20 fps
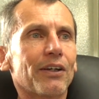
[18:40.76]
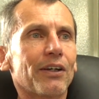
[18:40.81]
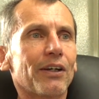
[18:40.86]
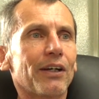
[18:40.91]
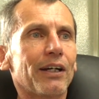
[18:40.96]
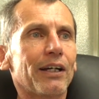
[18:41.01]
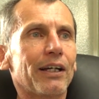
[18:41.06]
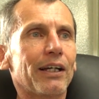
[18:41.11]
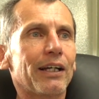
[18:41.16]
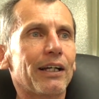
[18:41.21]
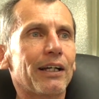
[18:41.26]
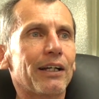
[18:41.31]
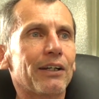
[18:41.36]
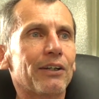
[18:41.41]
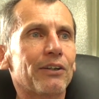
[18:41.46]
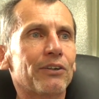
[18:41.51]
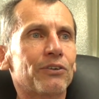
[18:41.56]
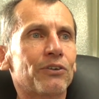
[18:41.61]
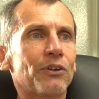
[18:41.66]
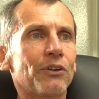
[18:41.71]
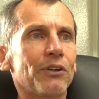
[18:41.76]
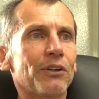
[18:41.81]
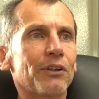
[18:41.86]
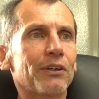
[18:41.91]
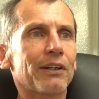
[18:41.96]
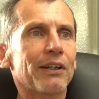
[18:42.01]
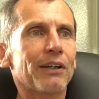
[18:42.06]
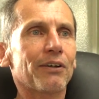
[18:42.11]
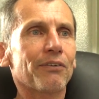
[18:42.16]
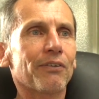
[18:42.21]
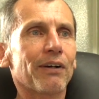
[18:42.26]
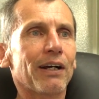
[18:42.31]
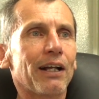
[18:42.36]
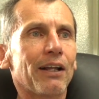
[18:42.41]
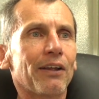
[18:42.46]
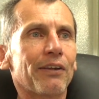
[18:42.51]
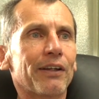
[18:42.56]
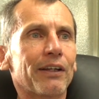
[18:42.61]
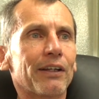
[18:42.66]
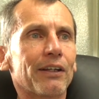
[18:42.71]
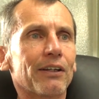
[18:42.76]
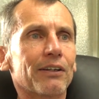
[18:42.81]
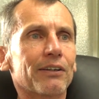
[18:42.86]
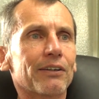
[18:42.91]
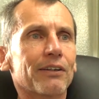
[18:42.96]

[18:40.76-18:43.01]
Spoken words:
Do you think, Raoul, that